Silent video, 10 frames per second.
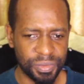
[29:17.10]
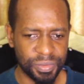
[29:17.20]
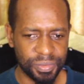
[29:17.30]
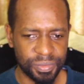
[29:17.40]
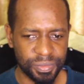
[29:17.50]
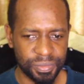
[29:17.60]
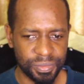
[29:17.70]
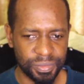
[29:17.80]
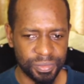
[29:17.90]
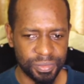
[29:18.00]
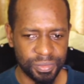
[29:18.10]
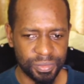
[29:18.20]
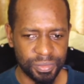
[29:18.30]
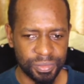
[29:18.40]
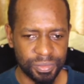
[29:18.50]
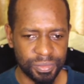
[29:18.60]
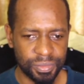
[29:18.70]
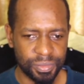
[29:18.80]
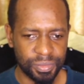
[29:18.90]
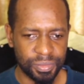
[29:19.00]

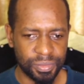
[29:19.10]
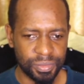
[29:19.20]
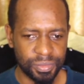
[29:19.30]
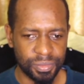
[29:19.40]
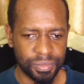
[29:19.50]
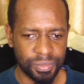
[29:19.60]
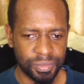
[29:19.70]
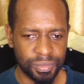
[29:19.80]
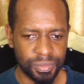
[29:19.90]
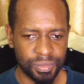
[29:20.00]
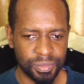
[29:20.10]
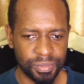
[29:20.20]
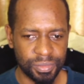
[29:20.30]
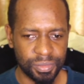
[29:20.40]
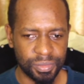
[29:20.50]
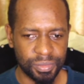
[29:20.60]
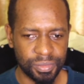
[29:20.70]
Nobody speaks.